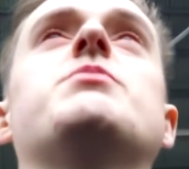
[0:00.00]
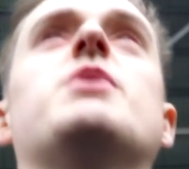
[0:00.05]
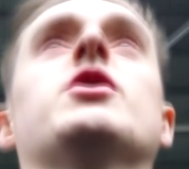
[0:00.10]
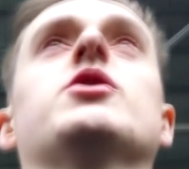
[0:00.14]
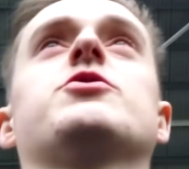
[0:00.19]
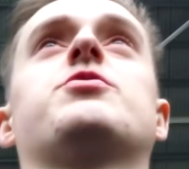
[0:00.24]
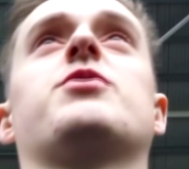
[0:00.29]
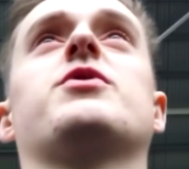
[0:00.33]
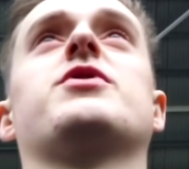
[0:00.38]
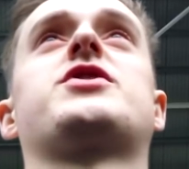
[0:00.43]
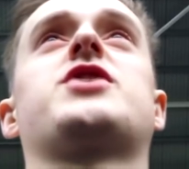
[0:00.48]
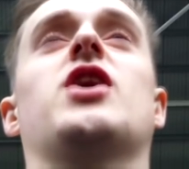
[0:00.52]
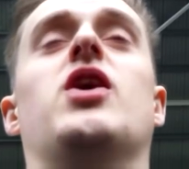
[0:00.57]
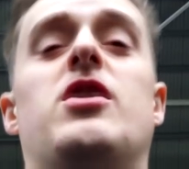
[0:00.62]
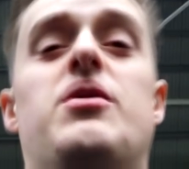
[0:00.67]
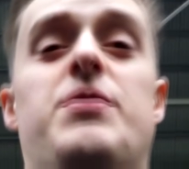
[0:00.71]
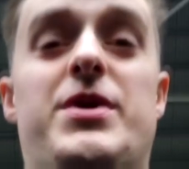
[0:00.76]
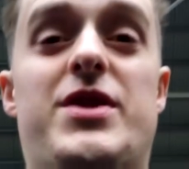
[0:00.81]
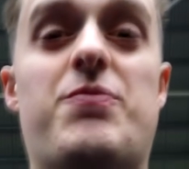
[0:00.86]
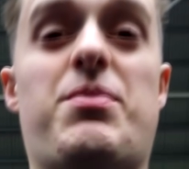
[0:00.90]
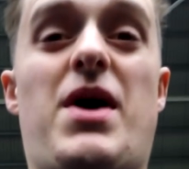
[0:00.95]
Middlesbrough
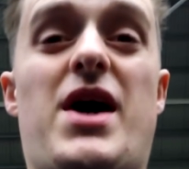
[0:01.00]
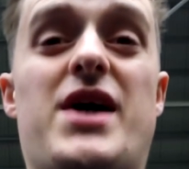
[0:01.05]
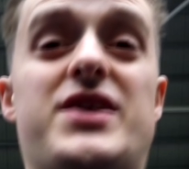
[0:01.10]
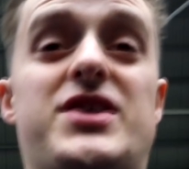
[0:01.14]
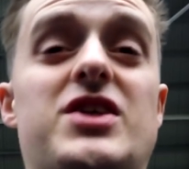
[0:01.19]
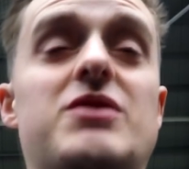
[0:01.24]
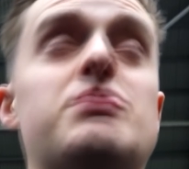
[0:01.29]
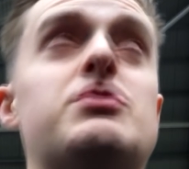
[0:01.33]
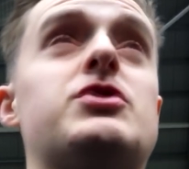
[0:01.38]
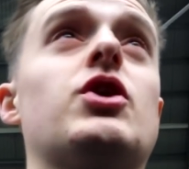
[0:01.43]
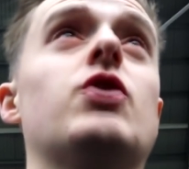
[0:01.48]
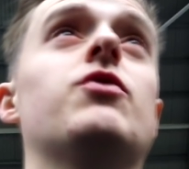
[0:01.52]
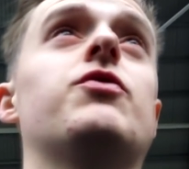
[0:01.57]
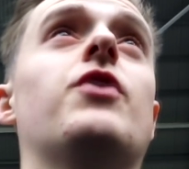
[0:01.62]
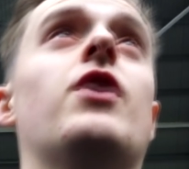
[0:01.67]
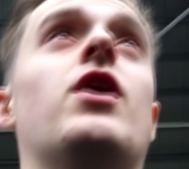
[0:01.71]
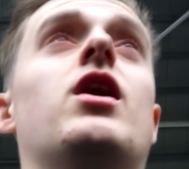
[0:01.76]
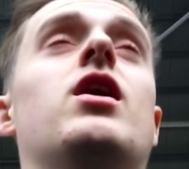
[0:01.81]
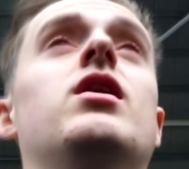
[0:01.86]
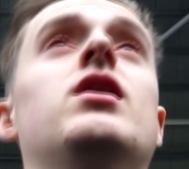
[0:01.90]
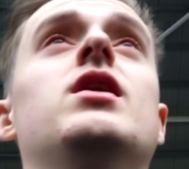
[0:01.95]
slightly been a better team so
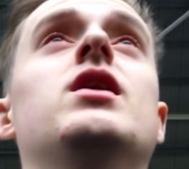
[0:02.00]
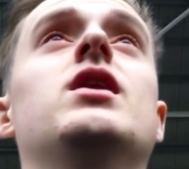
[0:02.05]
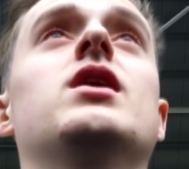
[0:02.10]
far.